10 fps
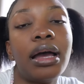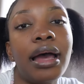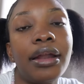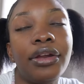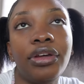
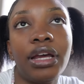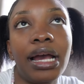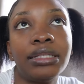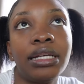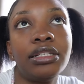I don't know you
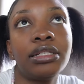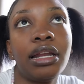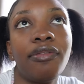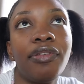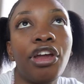guys, I just
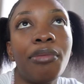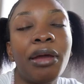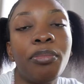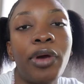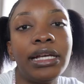gotta figure out
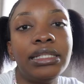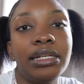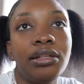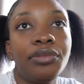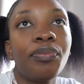my
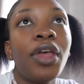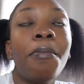pricing.